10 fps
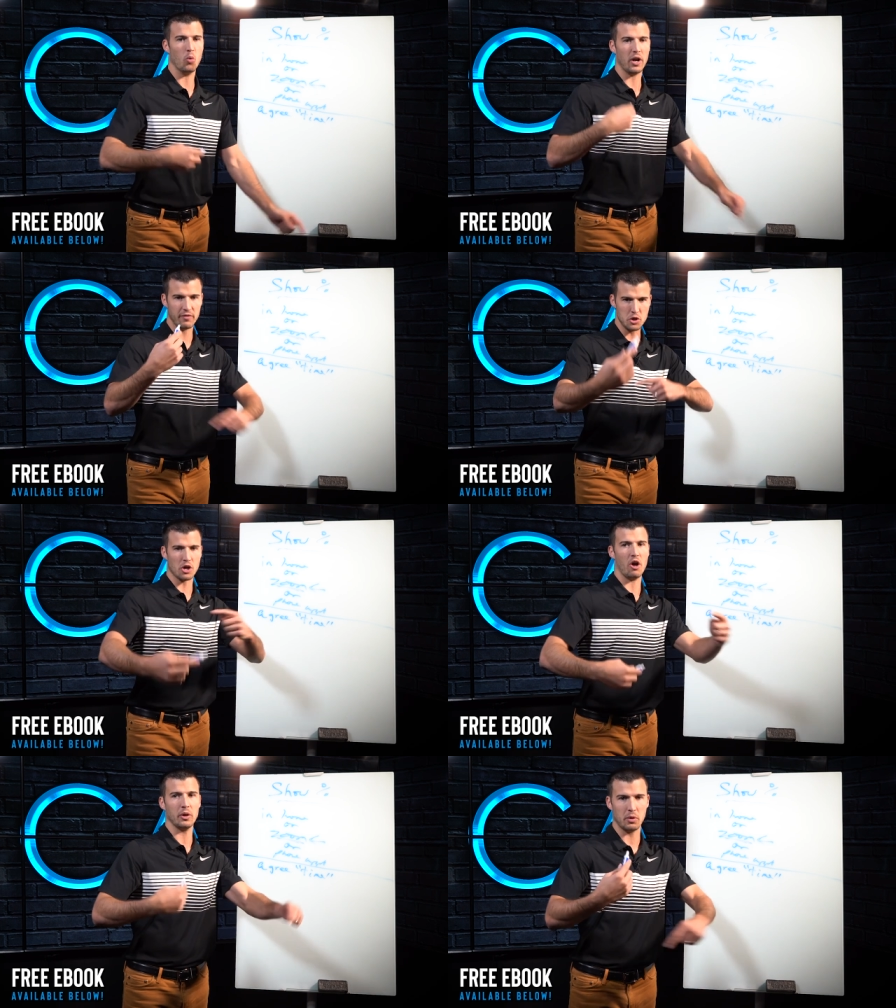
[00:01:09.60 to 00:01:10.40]
whatever you
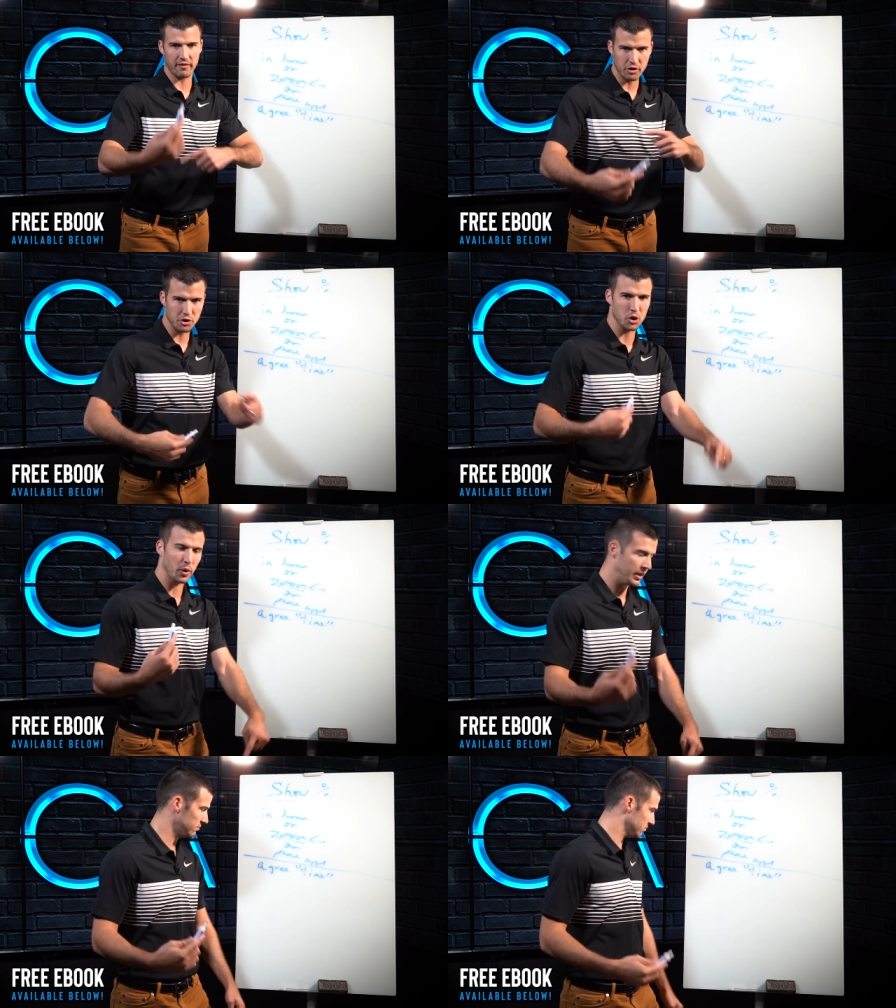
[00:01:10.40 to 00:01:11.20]
call it, whatever you're
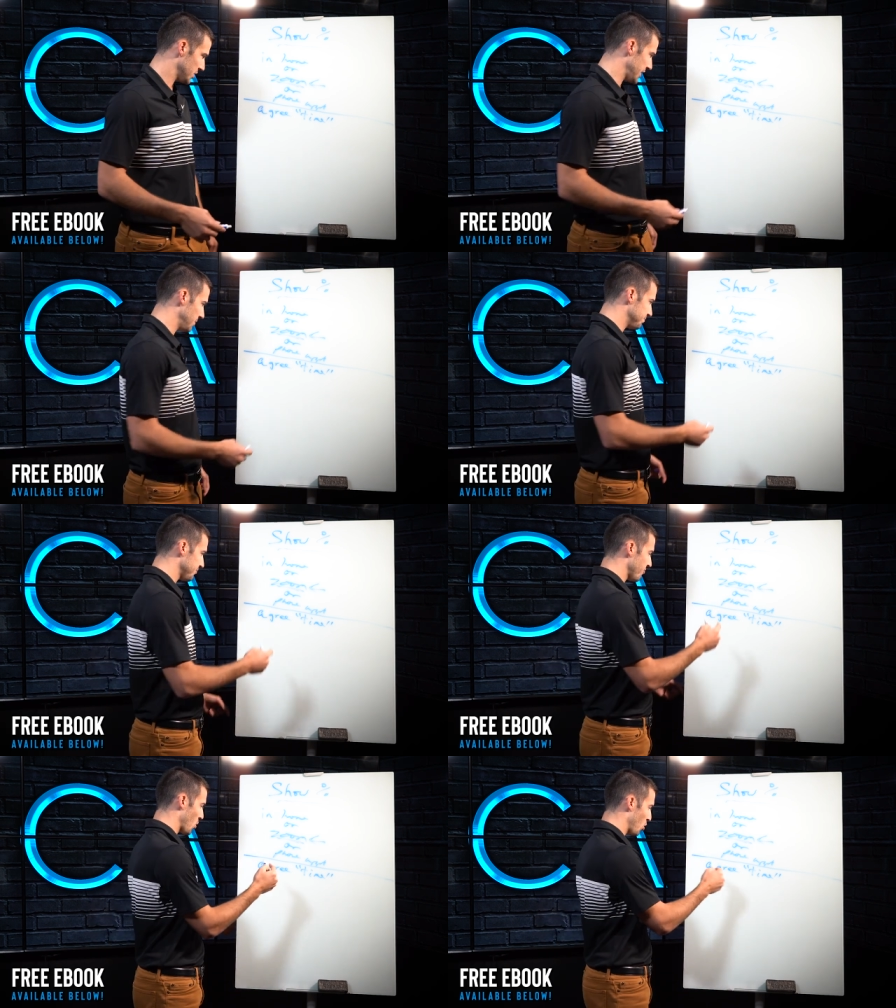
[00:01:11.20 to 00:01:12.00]
doing, okay?
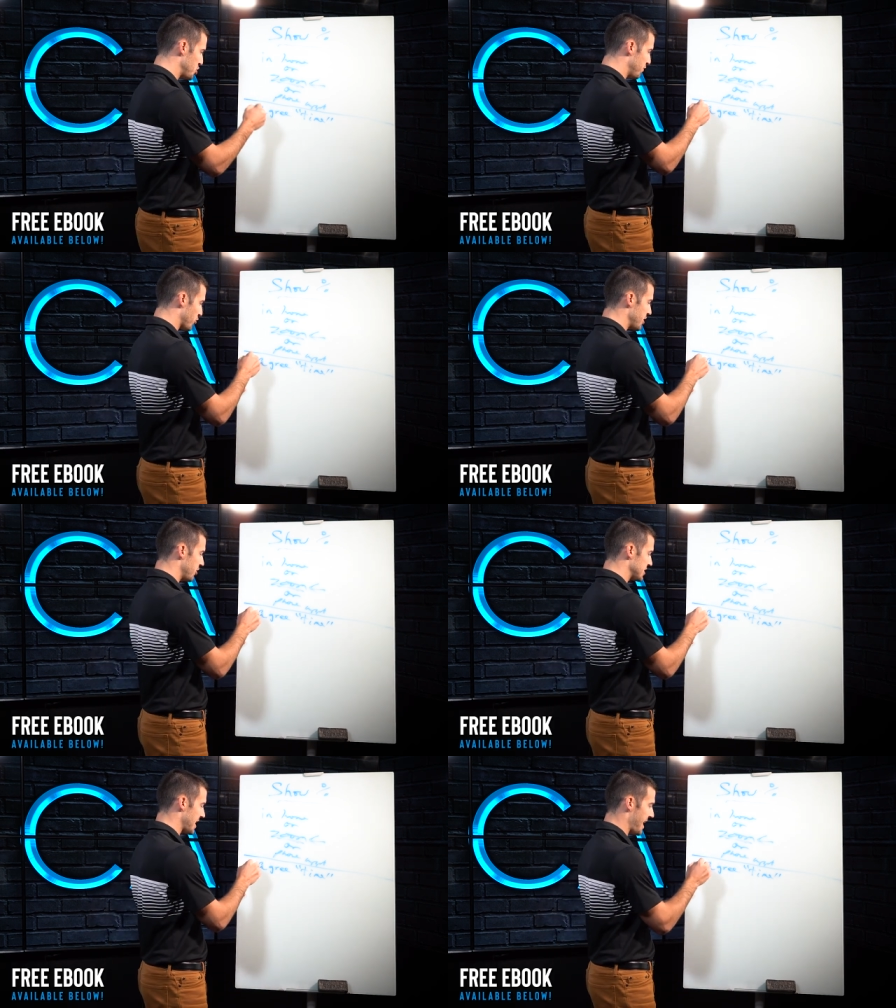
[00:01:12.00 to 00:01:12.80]
Once you've agreed
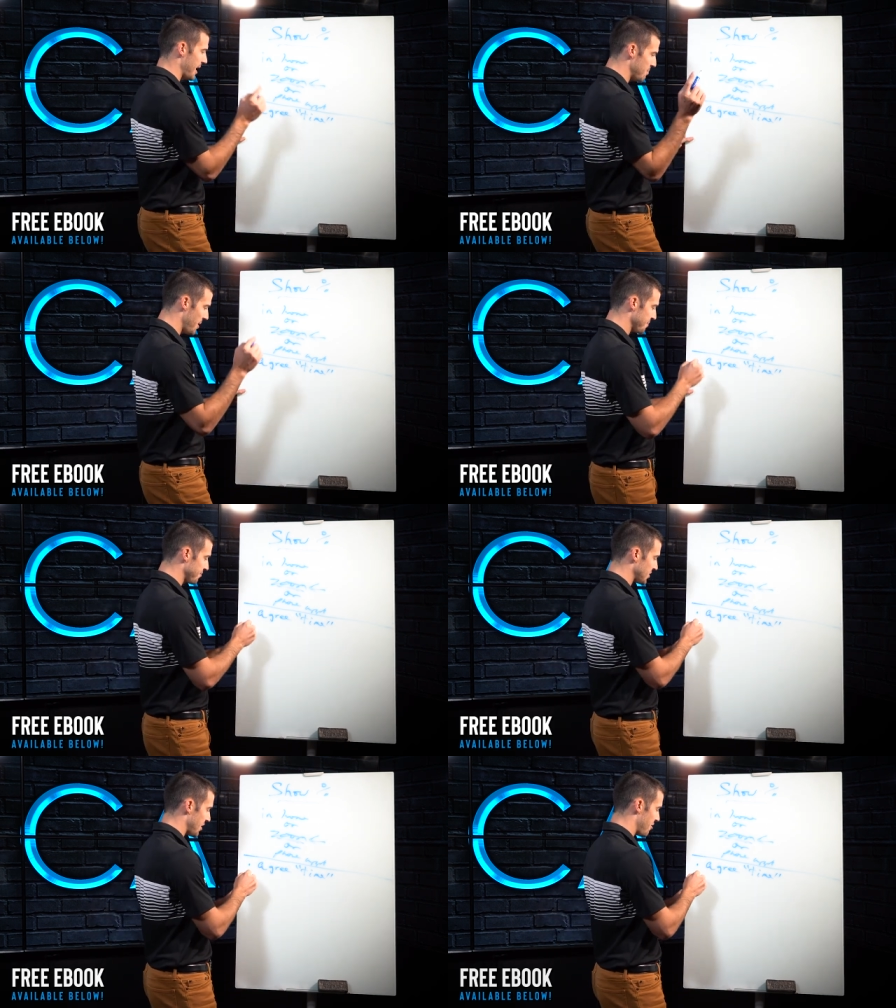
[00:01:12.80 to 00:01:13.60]
on a time,
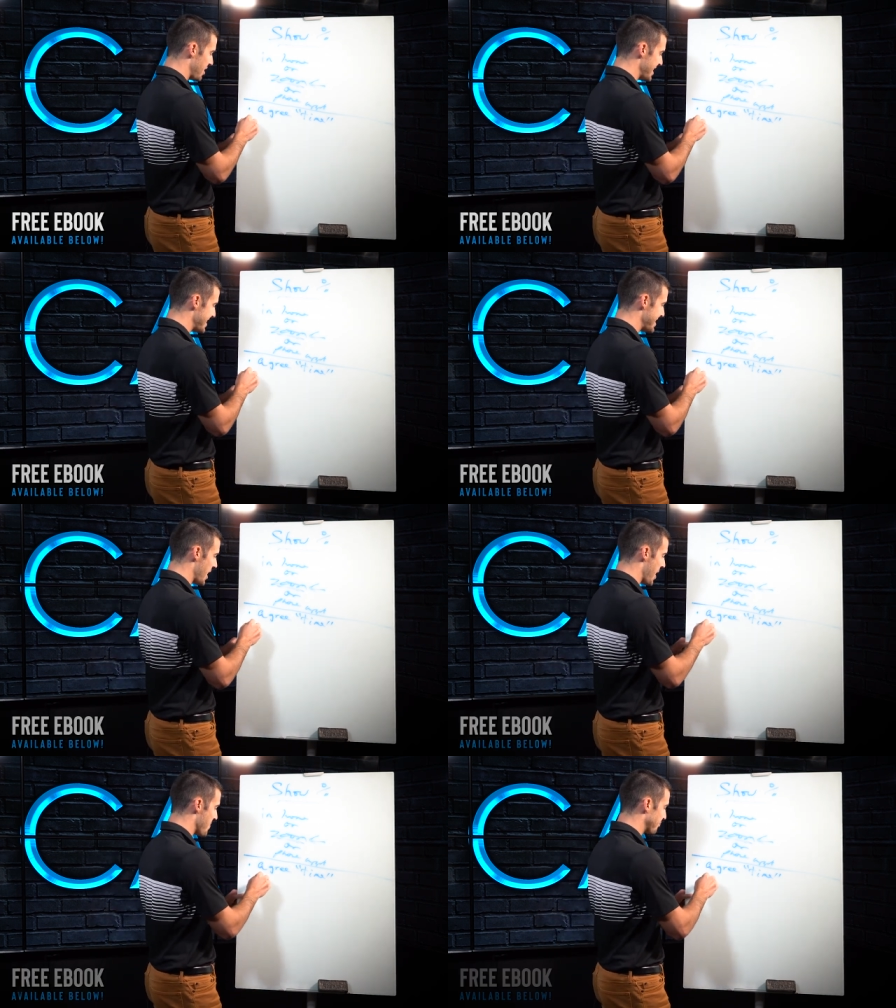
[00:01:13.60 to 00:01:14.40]
then